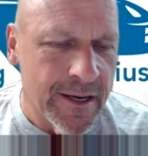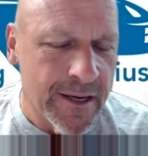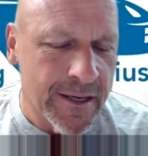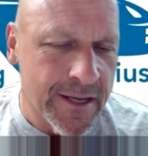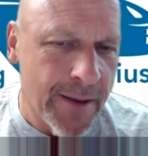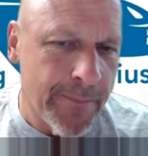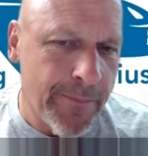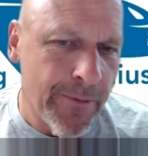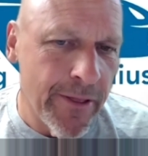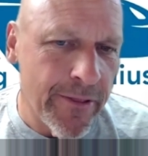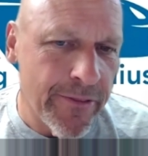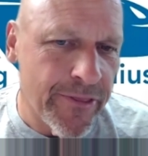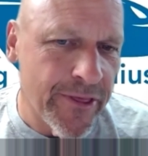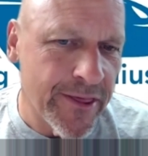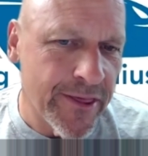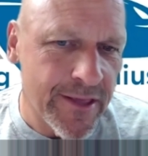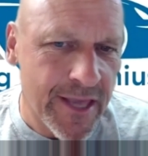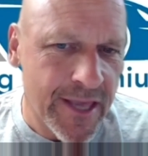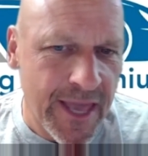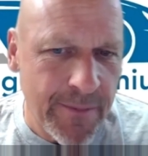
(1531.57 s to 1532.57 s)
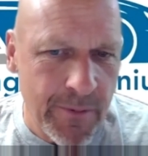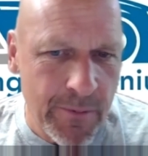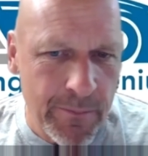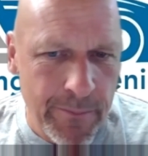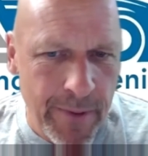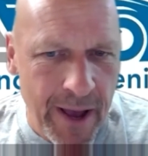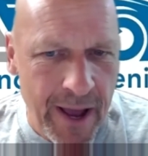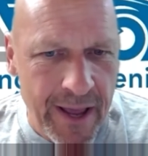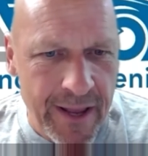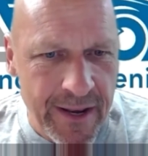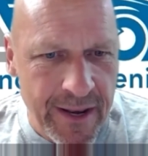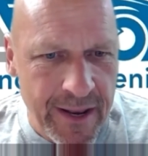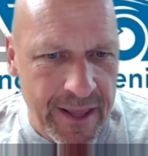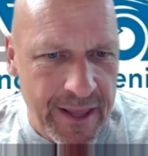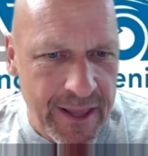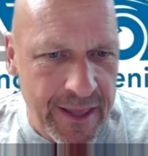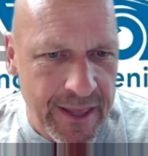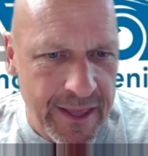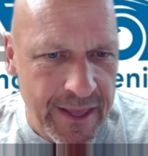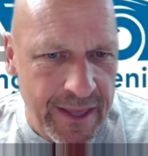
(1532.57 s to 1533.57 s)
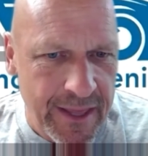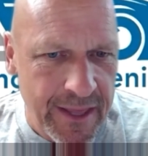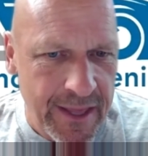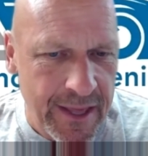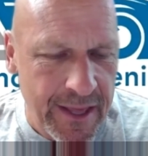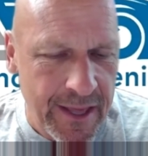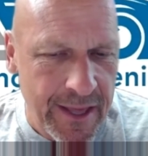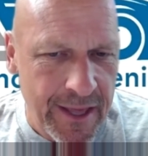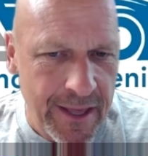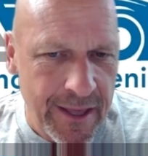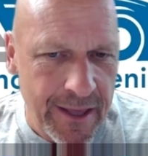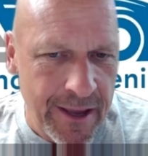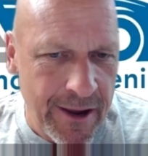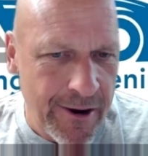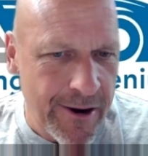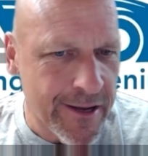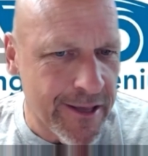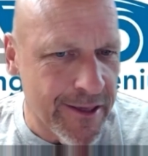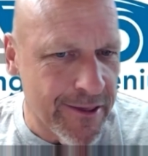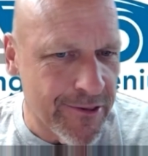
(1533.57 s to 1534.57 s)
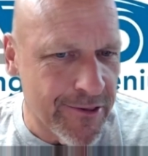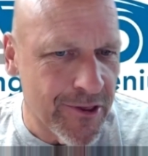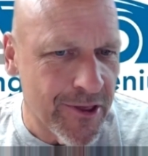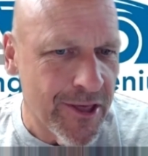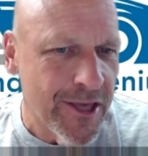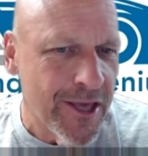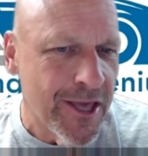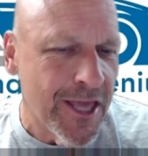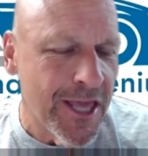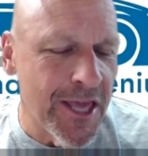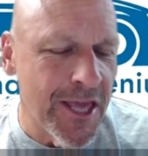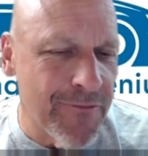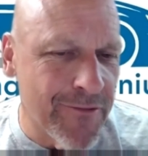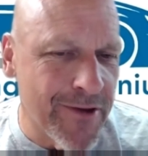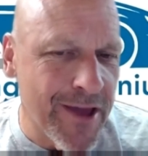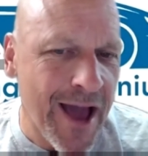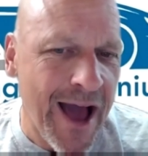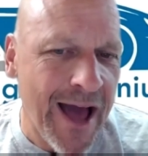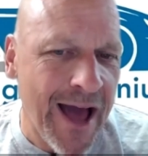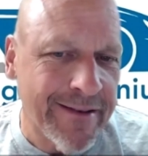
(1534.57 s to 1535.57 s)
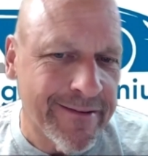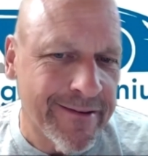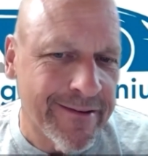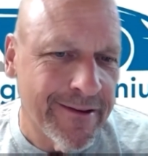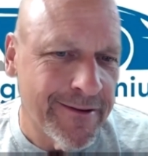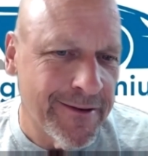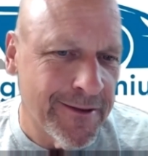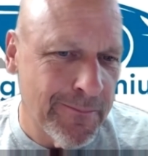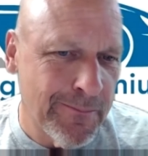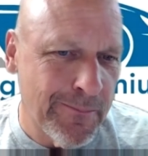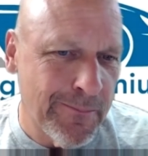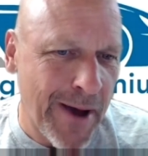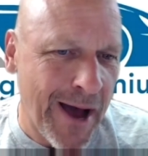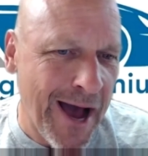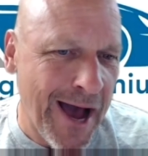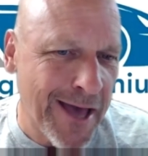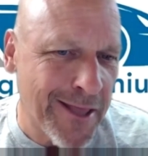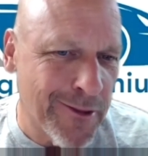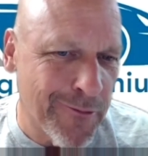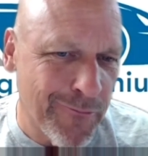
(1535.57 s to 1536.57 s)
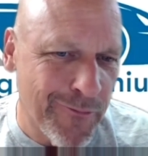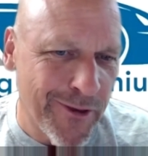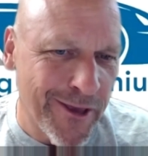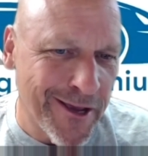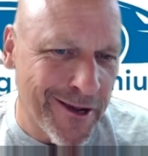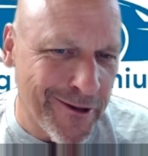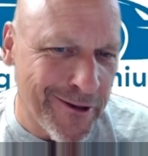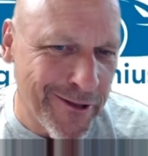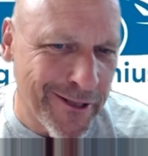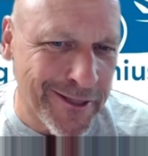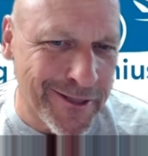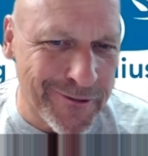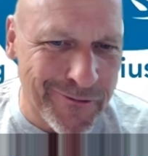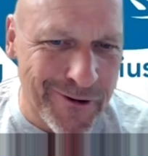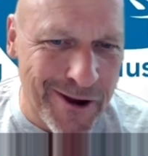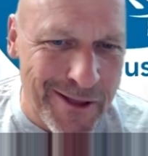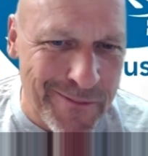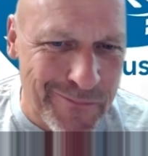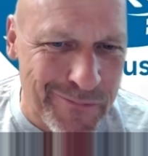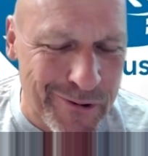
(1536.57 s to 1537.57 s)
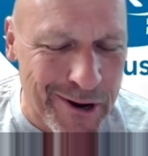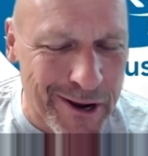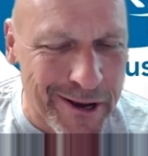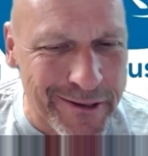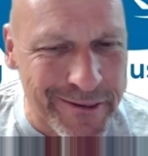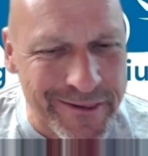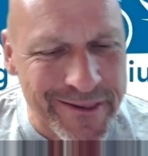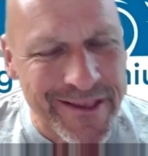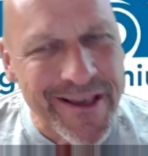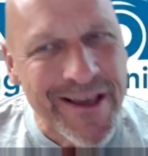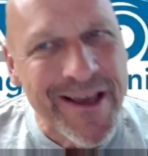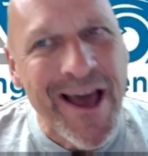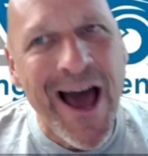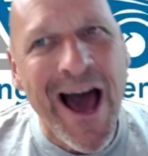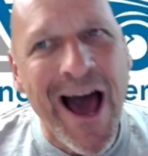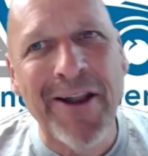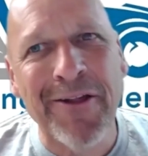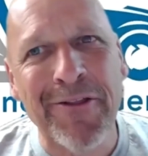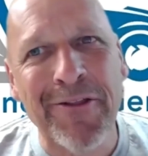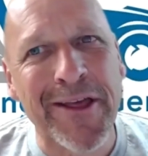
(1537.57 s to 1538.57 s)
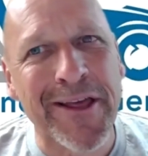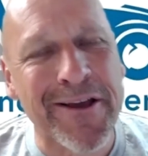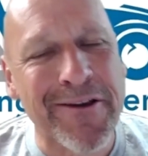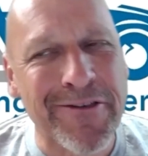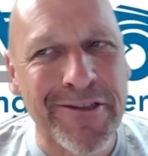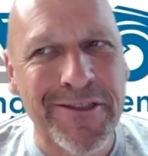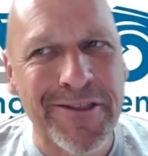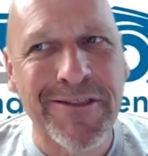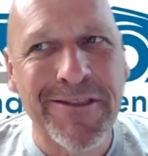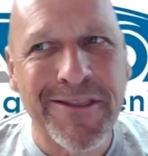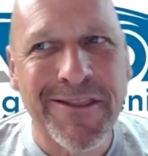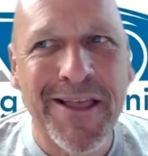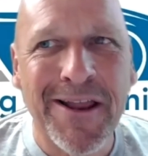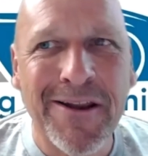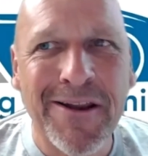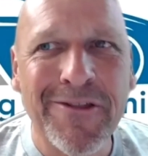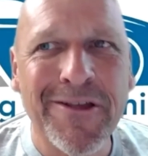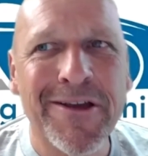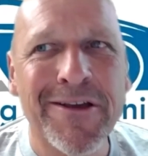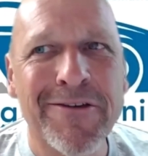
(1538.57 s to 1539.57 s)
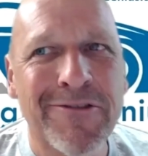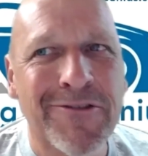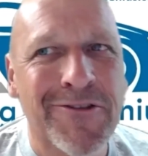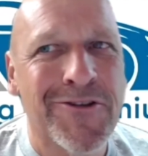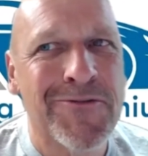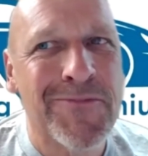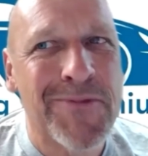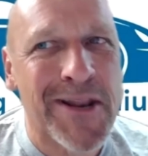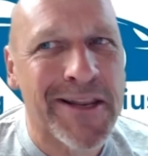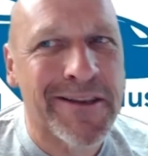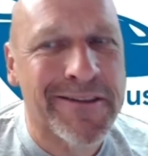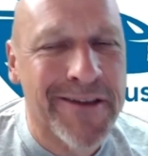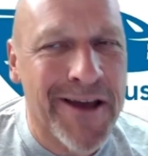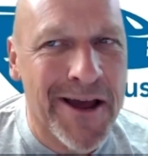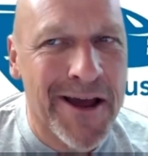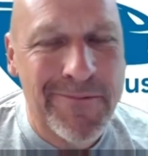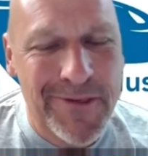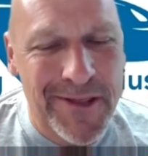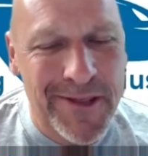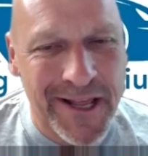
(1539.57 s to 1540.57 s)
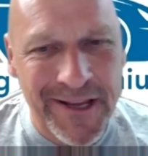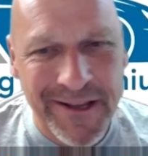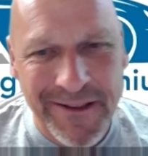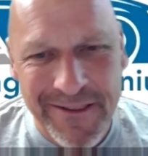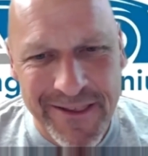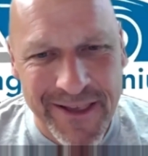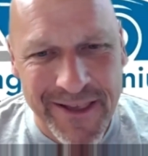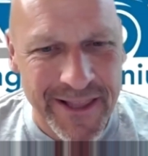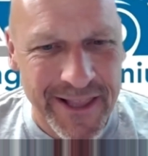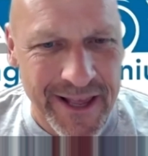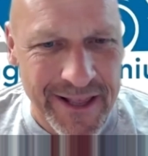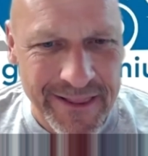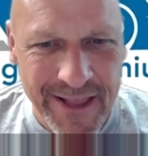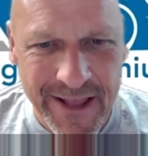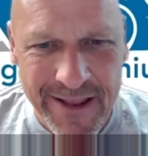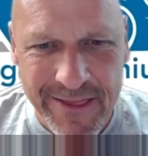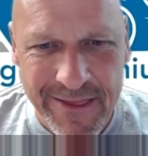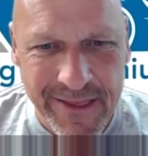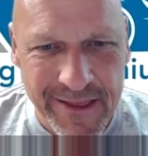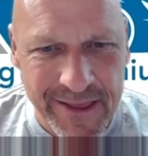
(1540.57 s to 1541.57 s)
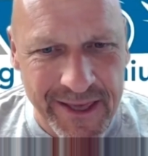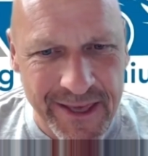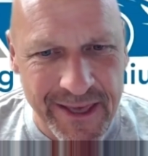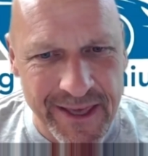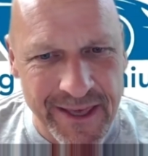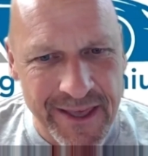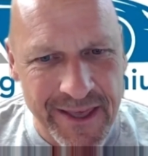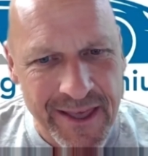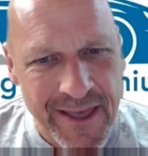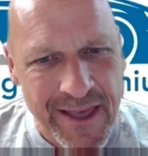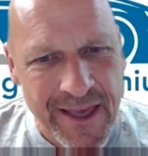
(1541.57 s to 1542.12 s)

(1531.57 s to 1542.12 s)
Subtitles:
couple other things to keep in mind, Eric, is you've got to buy the vehicle at the right price. I don't think there's too many times that I can say that. That's the key.